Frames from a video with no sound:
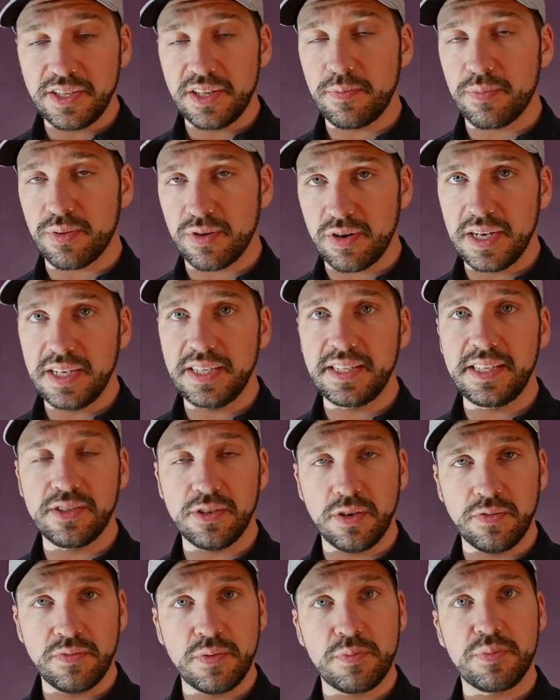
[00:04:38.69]
the prices
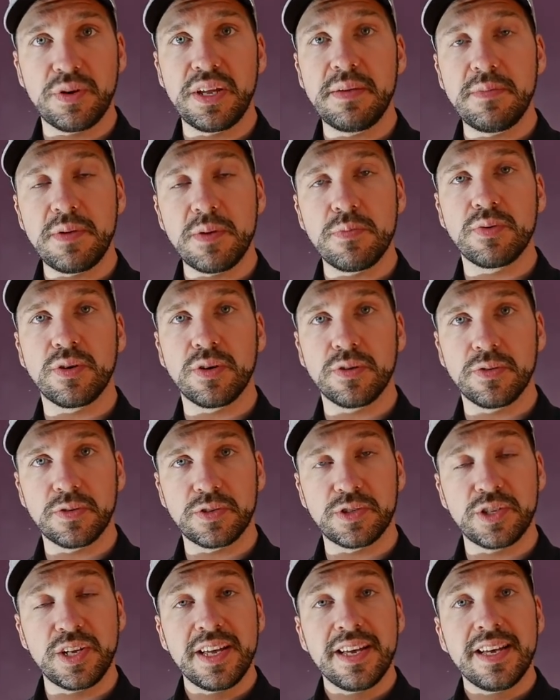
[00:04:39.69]
of the premium
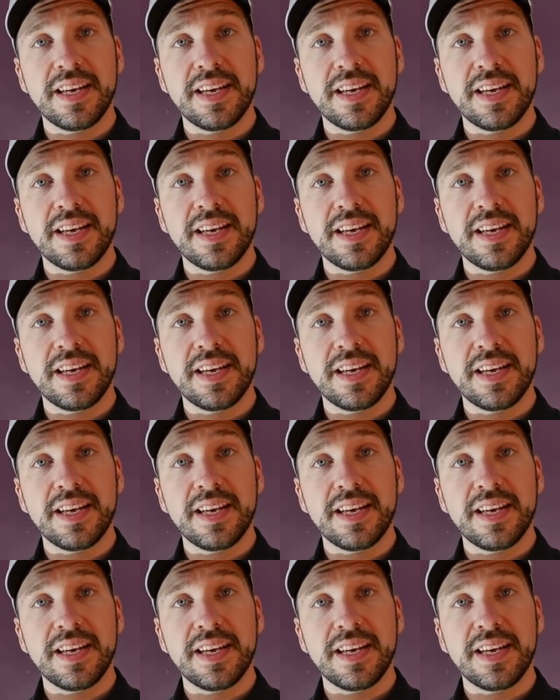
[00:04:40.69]
products,